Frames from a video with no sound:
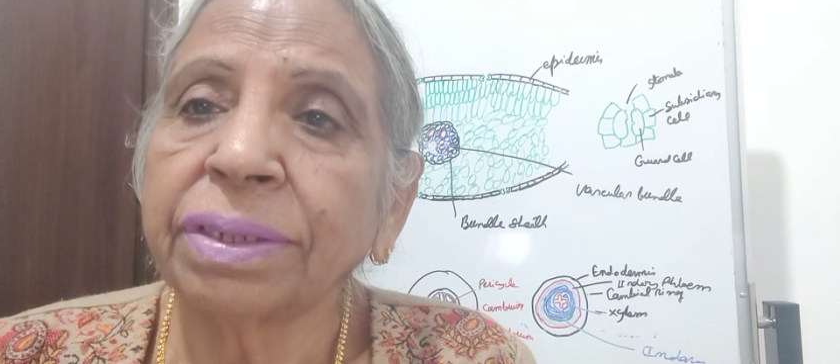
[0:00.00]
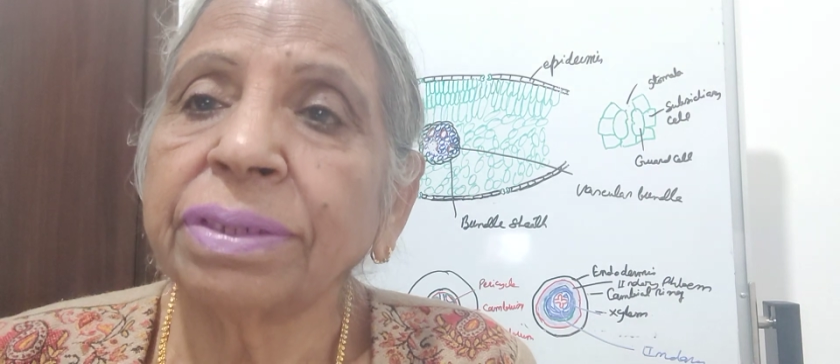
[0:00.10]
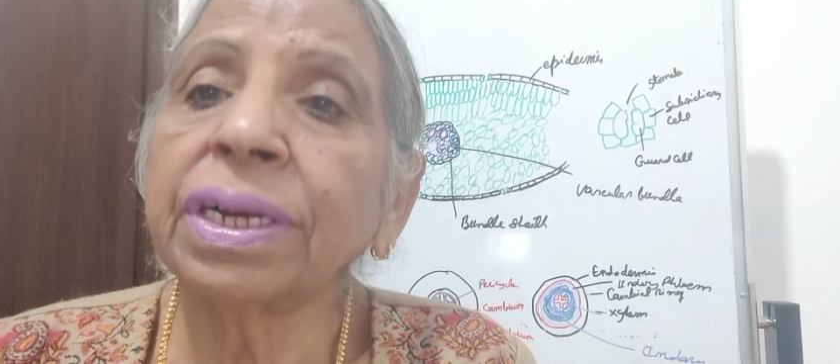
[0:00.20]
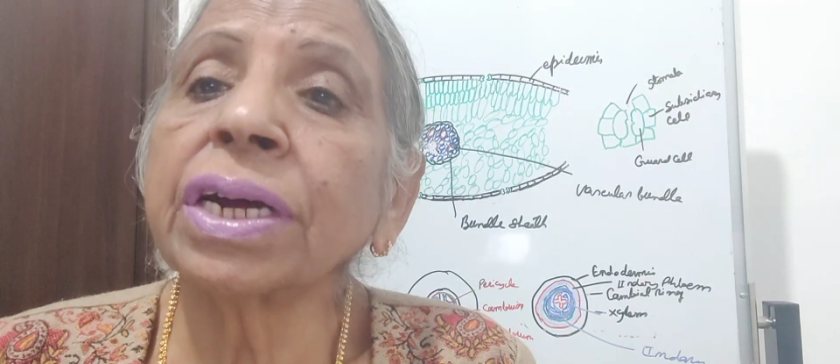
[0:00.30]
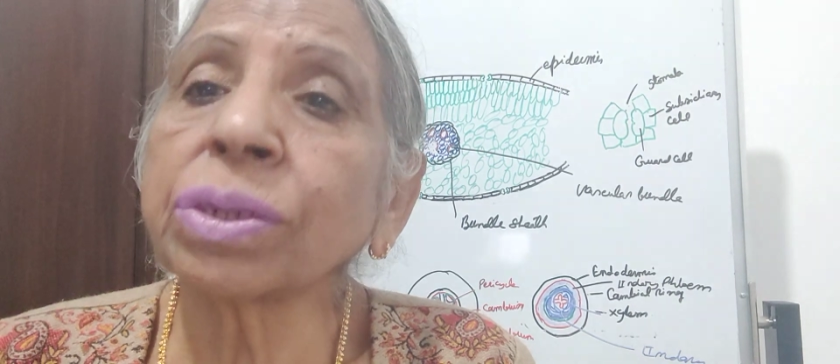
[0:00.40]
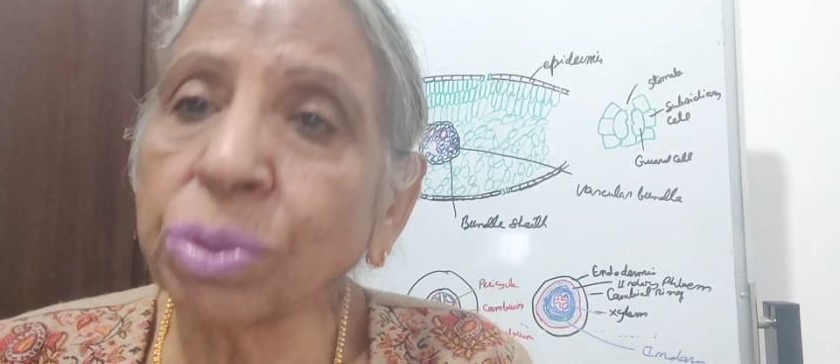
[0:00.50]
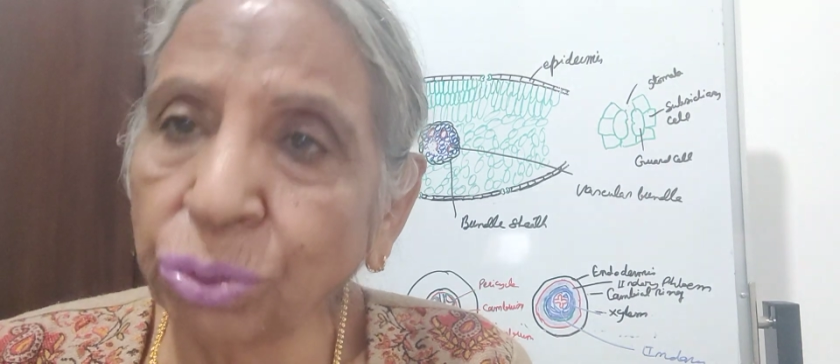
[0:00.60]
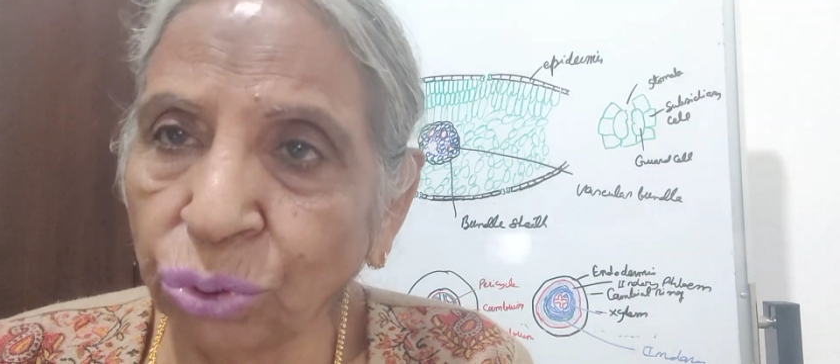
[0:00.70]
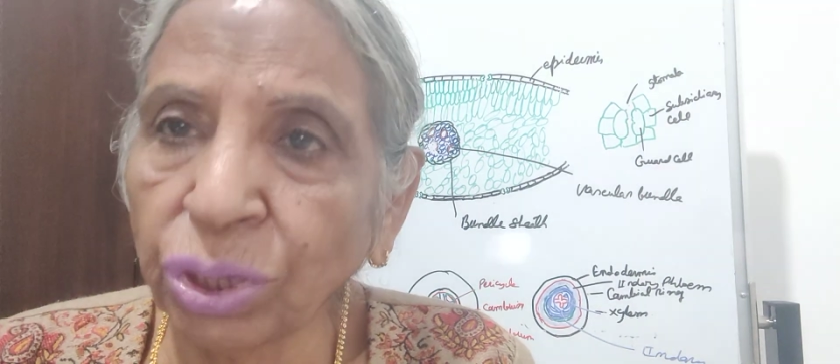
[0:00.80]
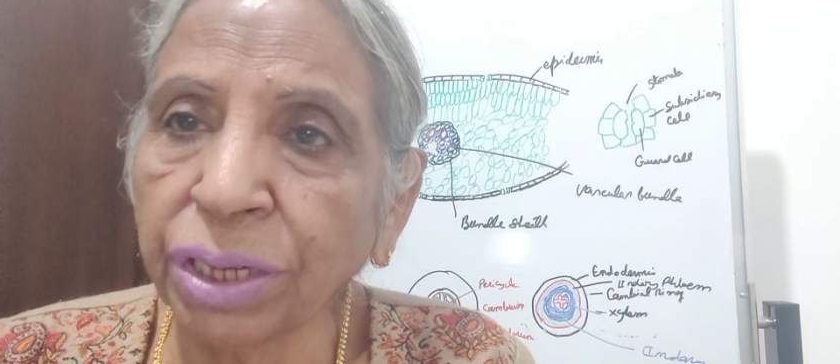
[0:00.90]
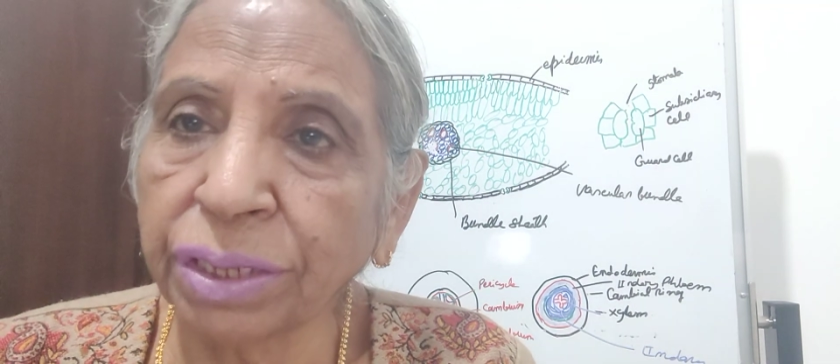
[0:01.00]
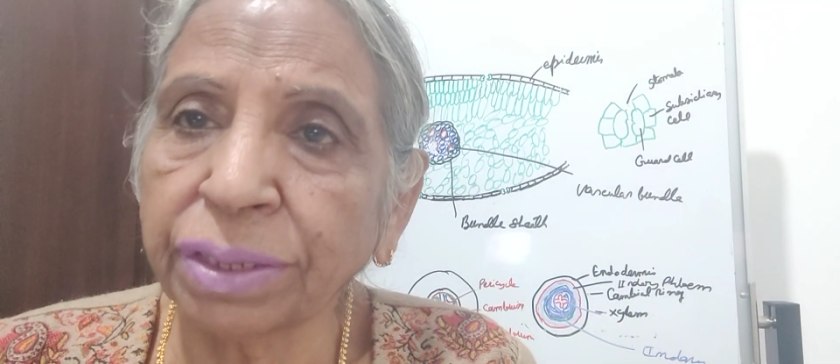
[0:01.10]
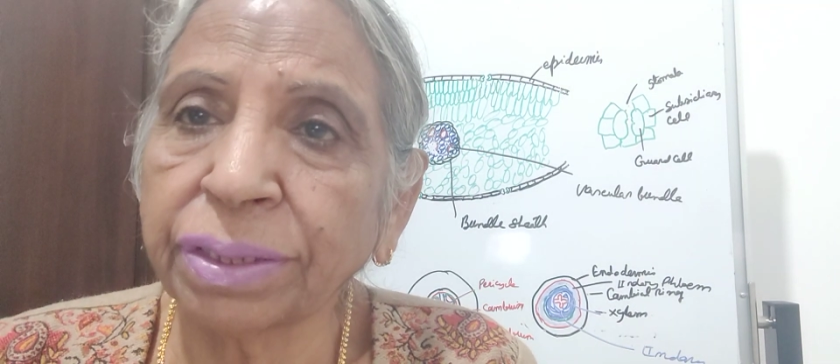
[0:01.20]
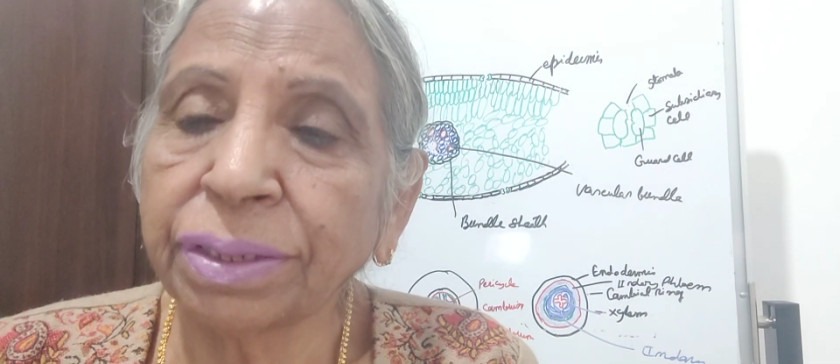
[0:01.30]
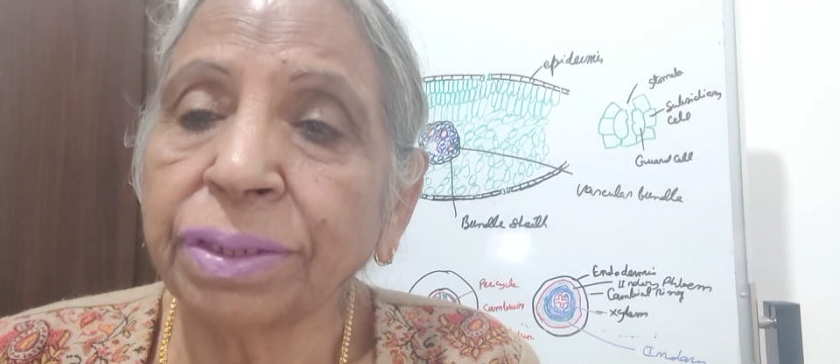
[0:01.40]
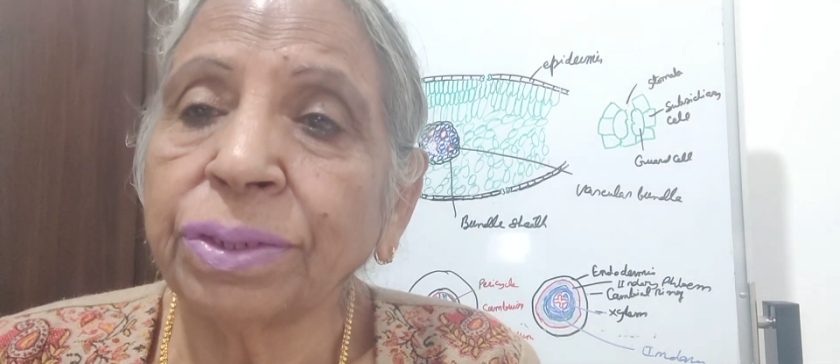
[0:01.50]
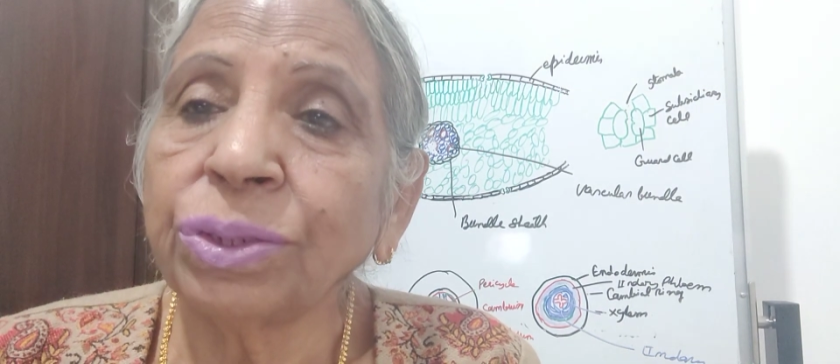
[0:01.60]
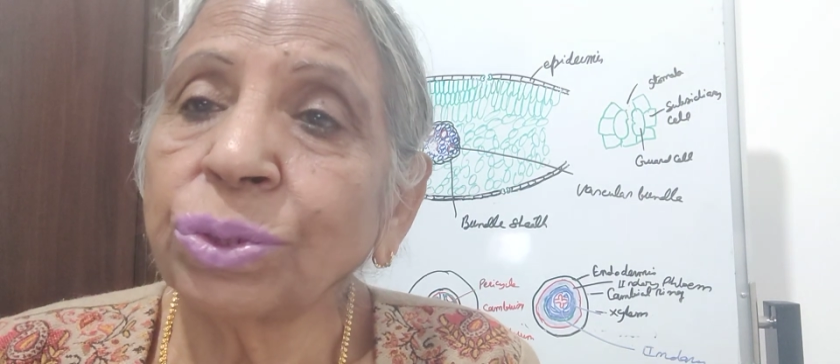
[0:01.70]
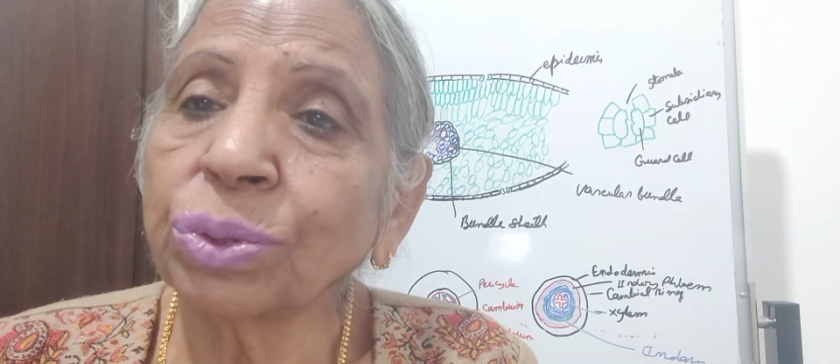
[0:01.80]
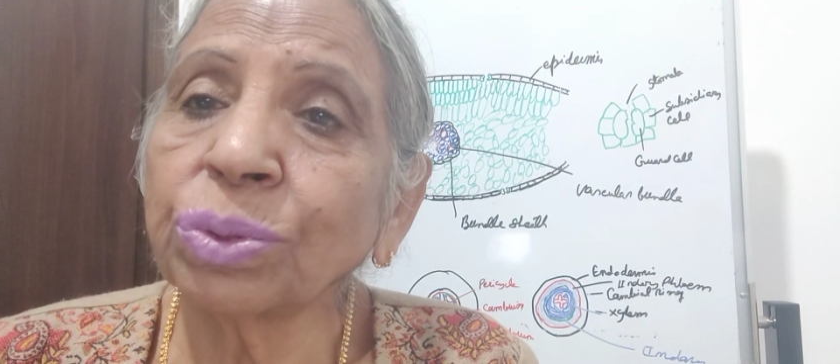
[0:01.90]
They are conjoint.
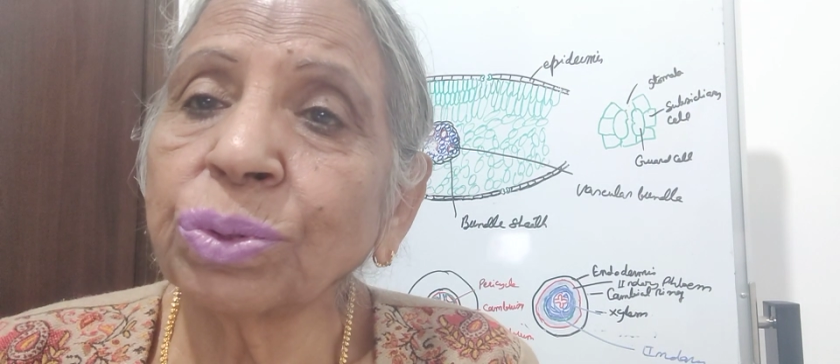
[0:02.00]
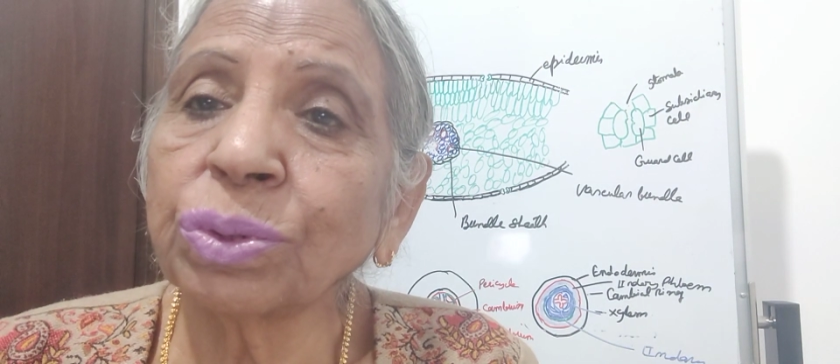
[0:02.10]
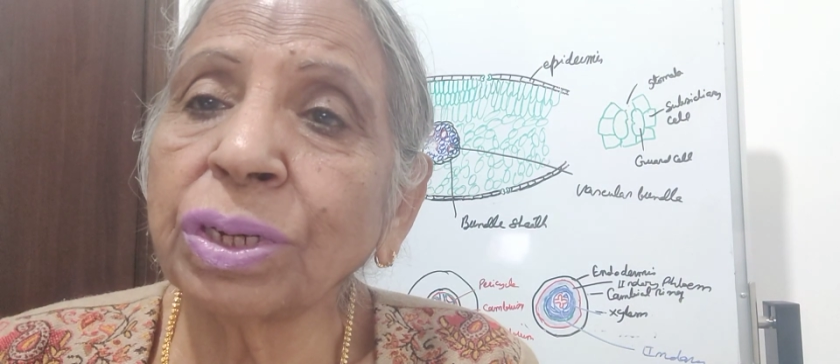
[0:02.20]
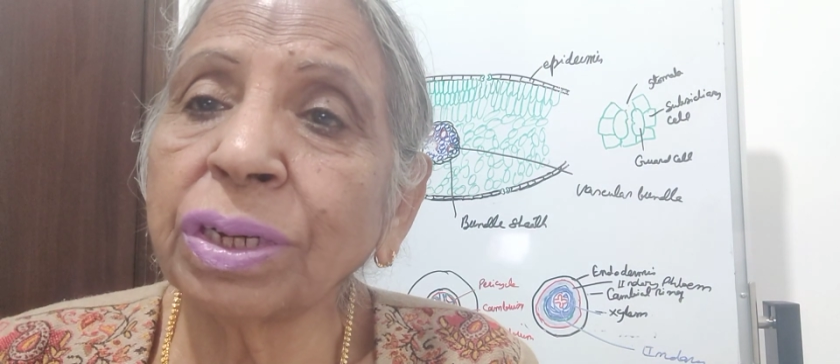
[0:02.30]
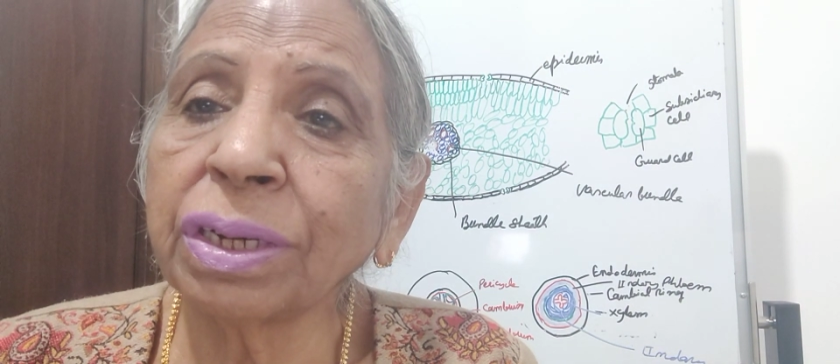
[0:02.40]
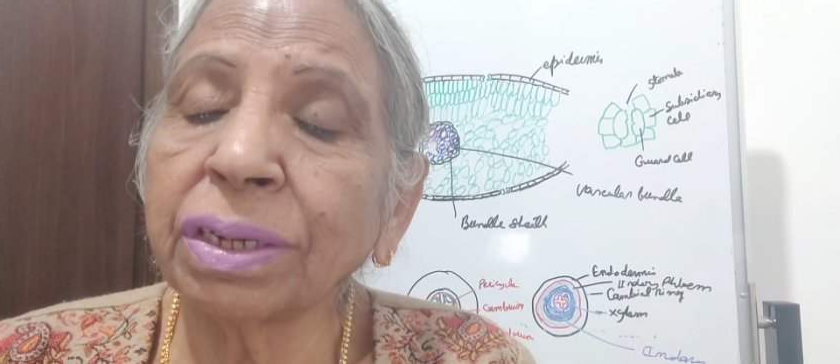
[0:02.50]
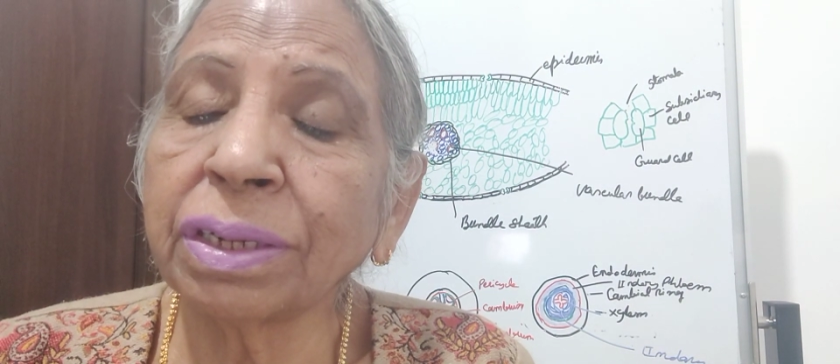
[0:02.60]
So the